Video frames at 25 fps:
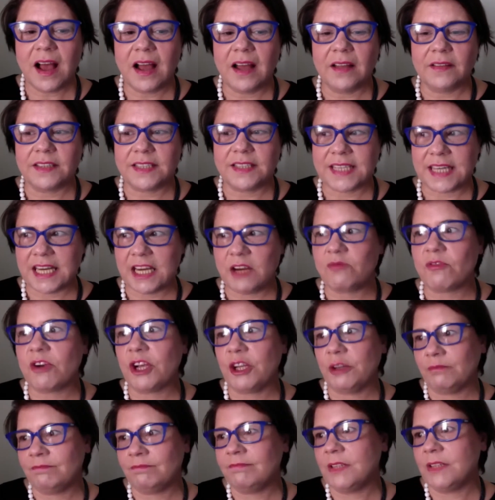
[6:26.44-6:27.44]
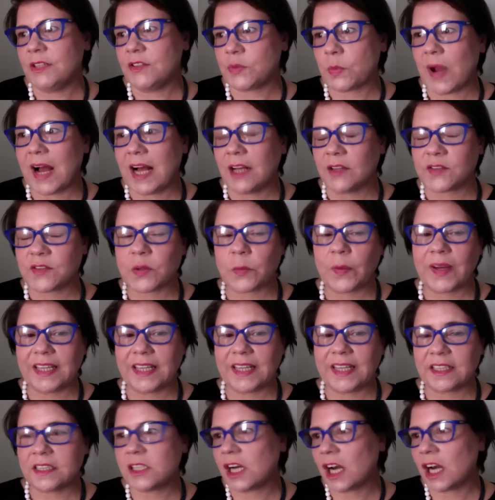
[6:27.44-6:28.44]
the tea room as well. So
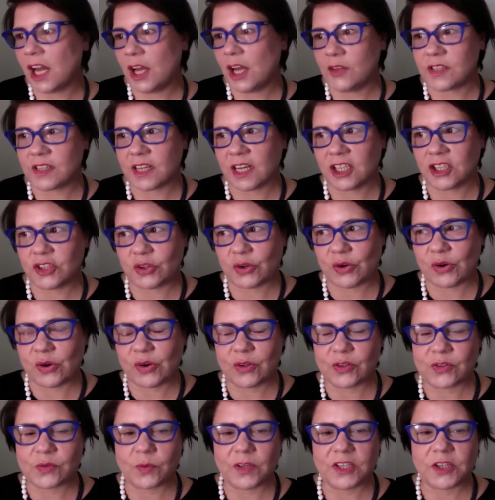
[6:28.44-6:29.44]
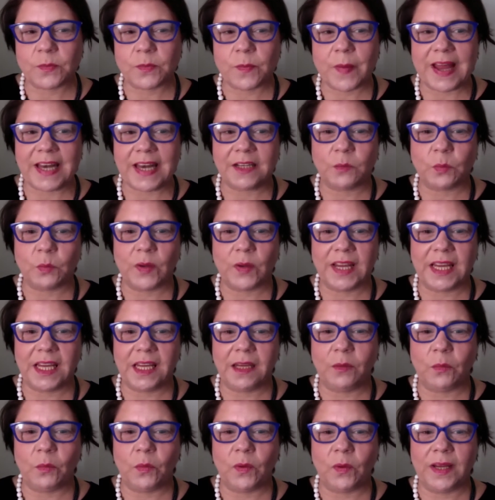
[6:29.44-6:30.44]
we had to close our doors, which meant
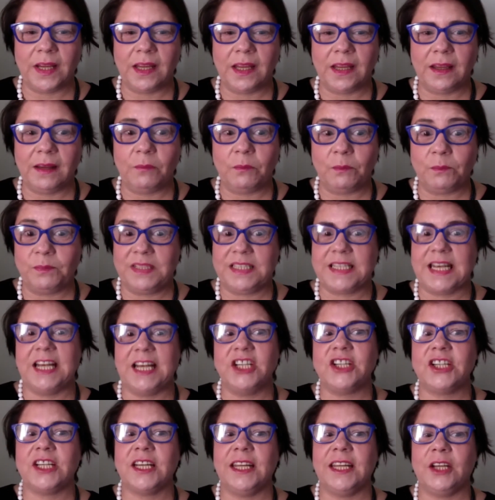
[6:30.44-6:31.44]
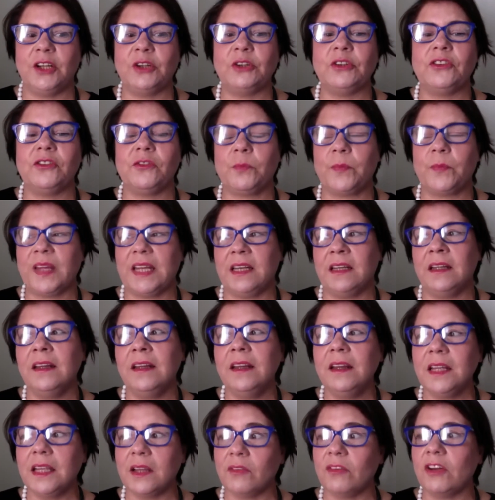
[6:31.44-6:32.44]
we potentially could have been
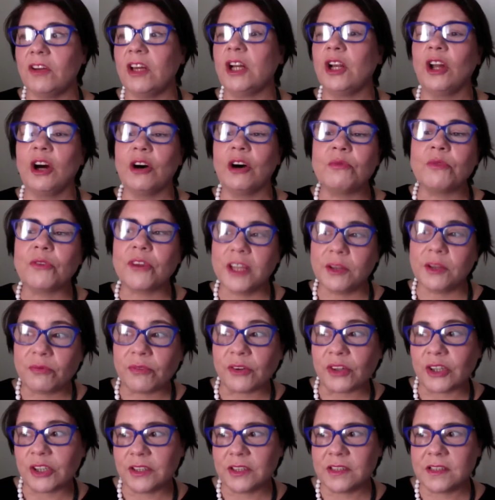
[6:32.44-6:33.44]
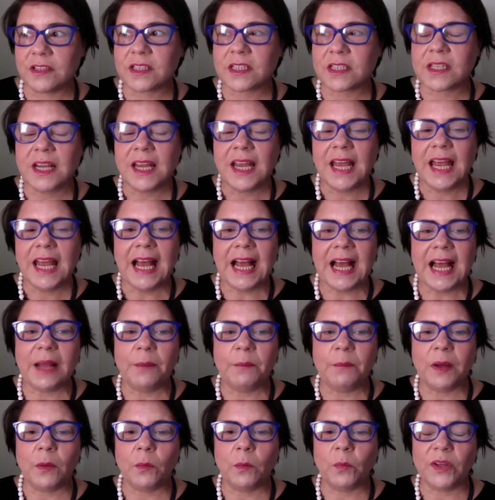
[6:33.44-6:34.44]
giving a lot of refunds.
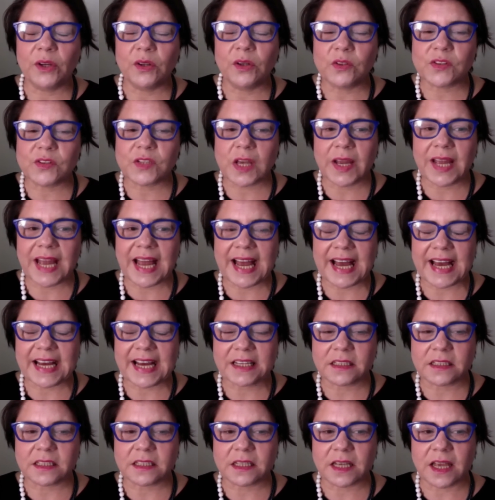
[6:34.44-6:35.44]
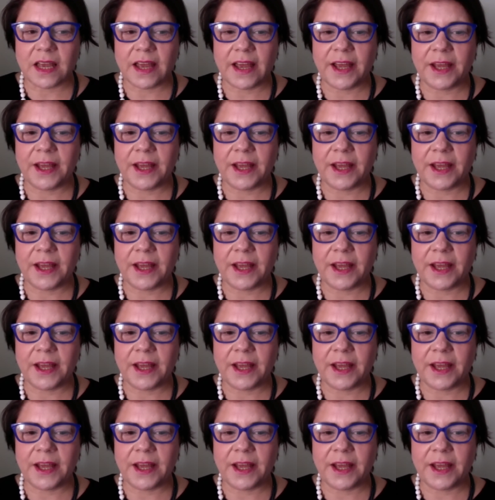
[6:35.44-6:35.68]
And we also had